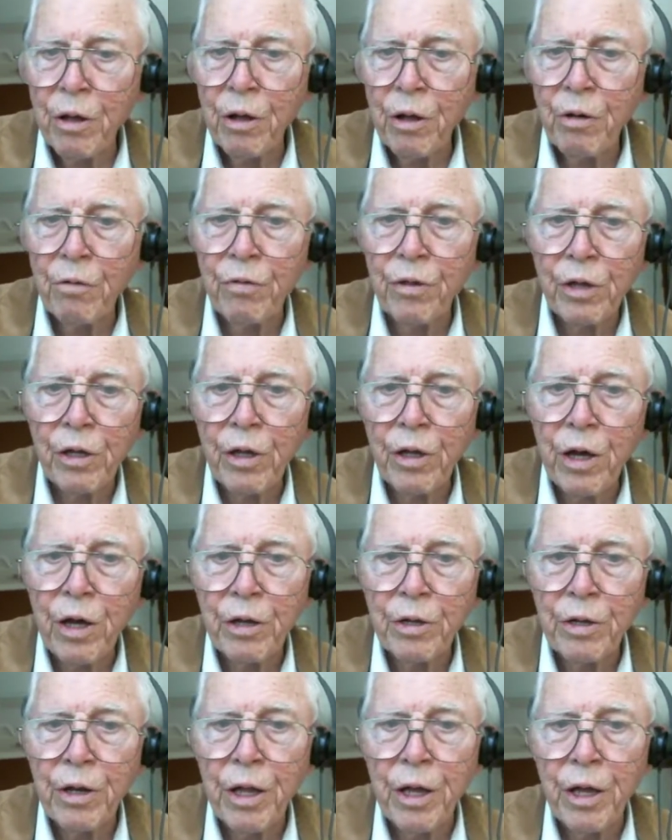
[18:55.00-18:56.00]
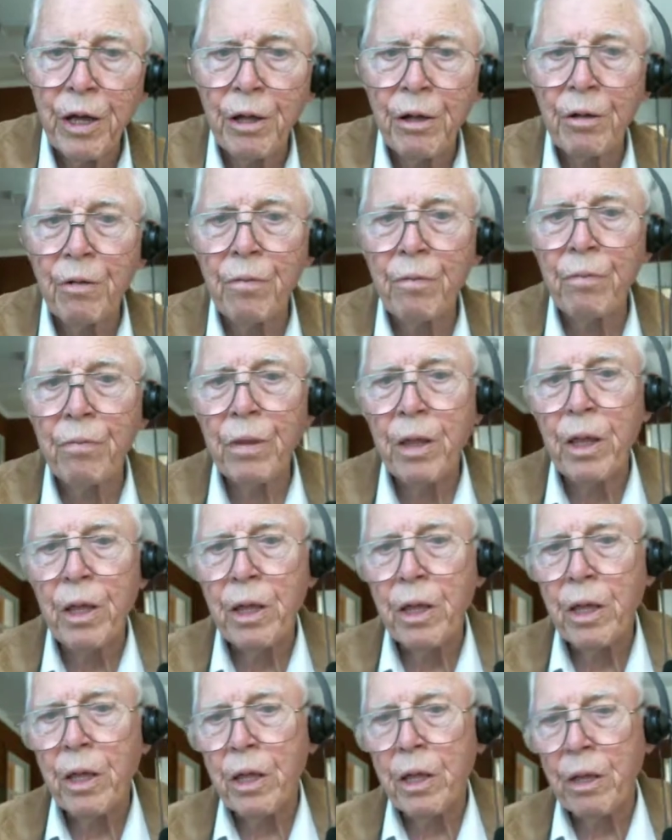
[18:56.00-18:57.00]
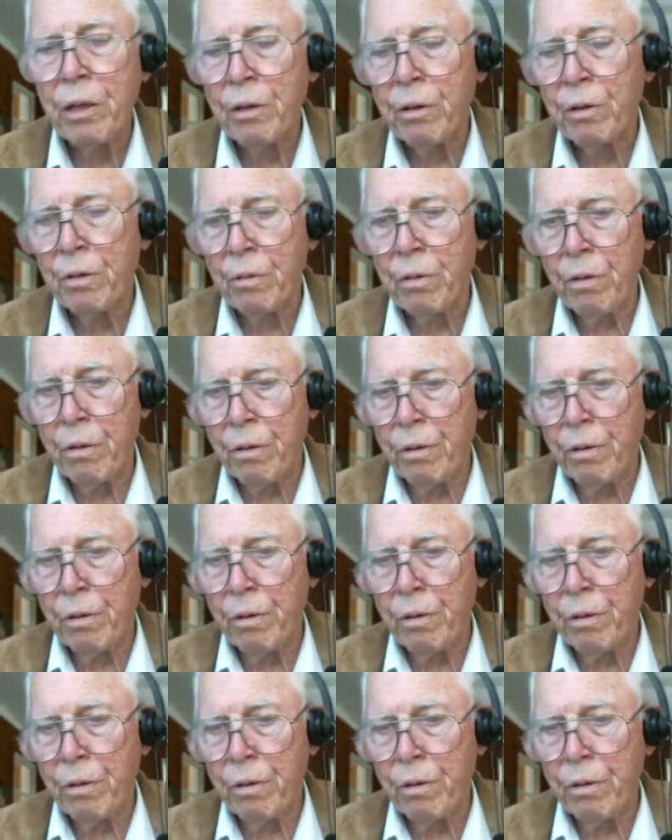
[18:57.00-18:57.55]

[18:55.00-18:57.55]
of the condyle. Uh,